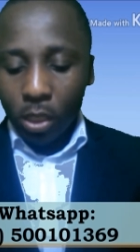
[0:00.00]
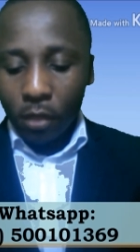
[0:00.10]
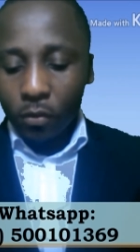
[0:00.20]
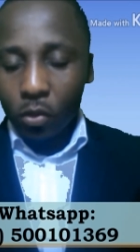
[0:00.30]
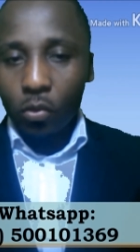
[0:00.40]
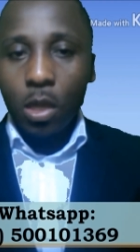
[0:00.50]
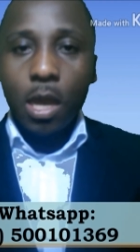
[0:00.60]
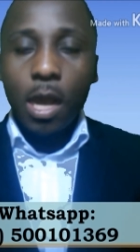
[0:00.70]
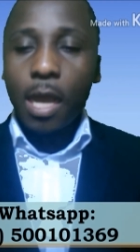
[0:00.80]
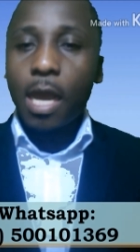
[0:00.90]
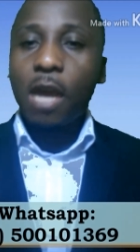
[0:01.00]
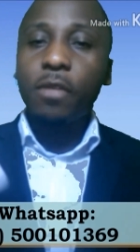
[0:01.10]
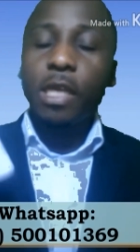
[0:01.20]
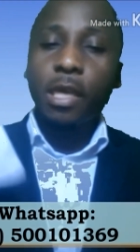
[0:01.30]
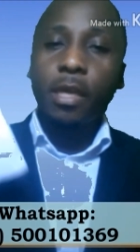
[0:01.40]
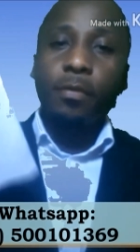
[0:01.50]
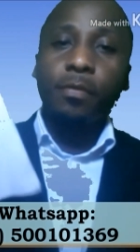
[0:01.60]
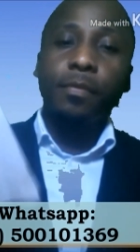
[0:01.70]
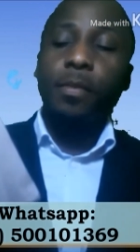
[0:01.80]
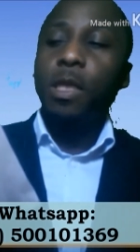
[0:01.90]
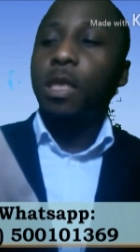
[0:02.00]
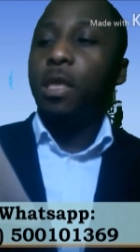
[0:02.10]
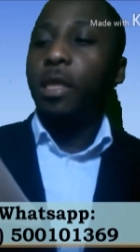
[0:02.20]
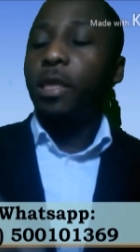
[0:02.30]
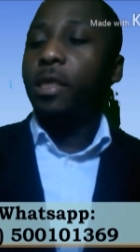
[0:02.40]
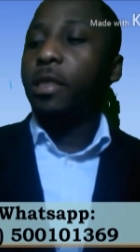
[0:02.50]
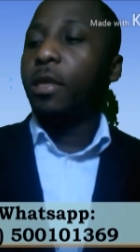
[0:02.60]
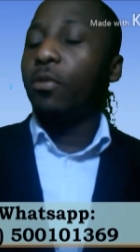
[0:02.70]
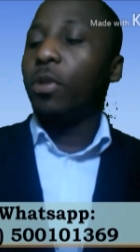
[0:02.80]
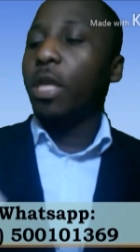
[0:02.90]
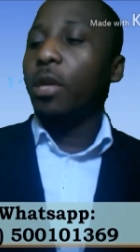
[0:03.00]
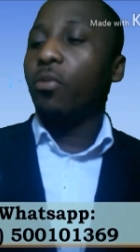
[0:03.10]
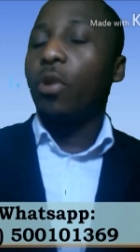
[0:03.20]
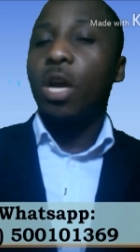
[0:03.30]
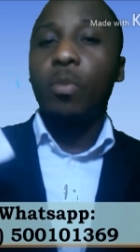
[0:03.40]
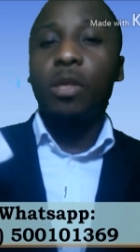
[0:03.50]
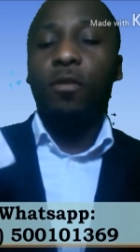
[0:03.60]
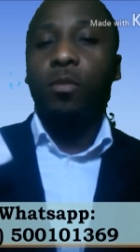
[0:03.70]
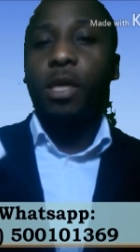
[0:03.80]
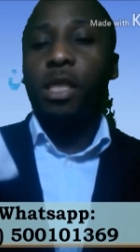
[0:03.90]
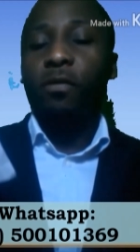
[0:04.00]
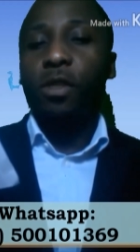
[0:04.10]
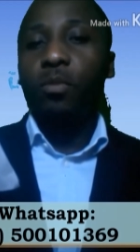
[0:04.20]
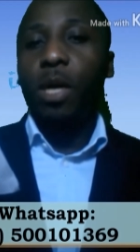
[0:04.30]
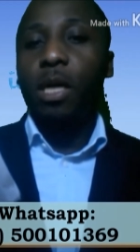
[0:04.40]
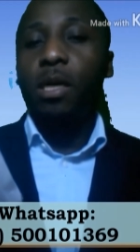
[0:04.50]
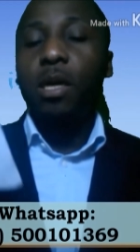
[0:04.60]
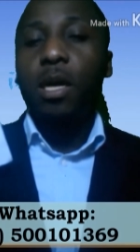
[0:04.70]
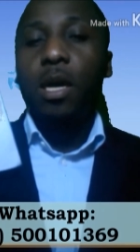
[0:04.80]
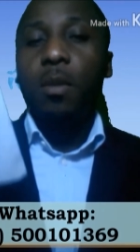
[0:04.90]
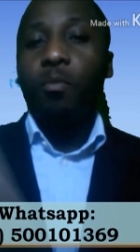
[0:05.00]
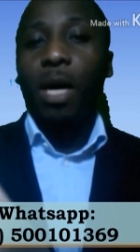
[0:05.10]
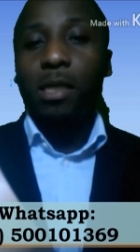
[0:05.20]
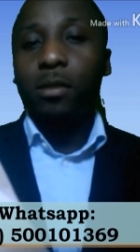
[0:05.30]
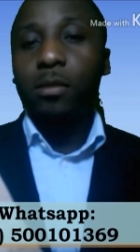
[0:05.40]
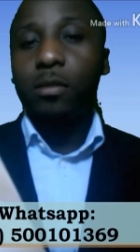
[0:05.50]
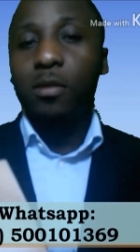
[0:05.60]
we have to do. I have this is the requirement from HFC Bank, but